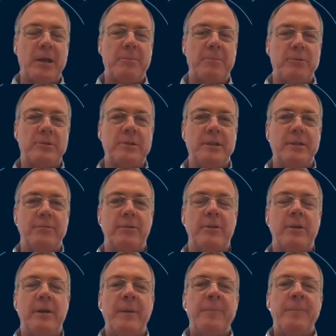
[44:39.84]
they join
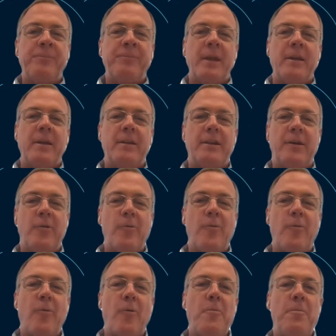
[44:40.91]
because they want to try it as
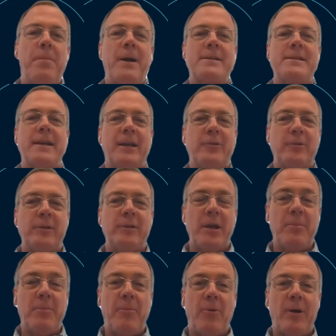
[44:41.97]
fast as possible. They
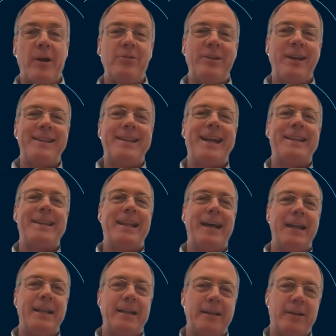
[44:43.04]
need to use it.
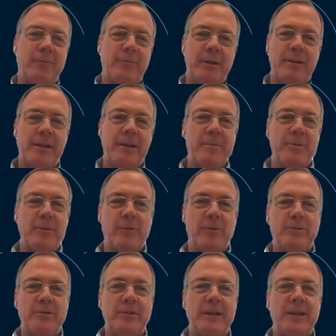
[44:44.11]
After a while,
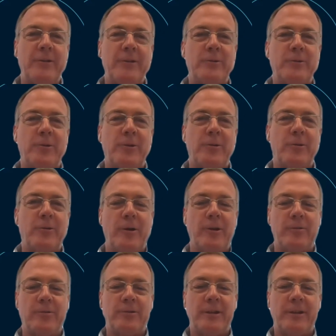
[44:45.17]

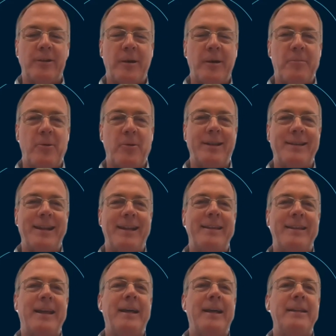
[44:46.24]
their mouth
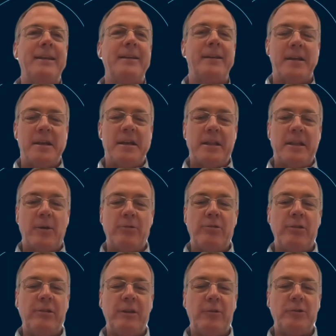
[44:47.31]
was treated. So a
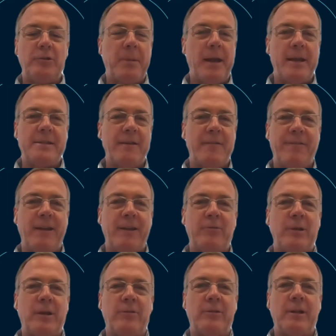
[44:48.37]
treated mouth, that's
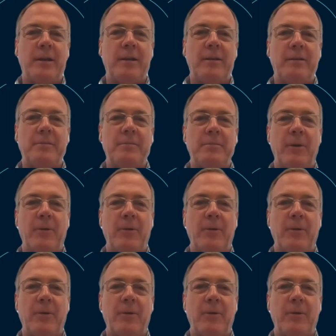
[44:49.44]
as we call it,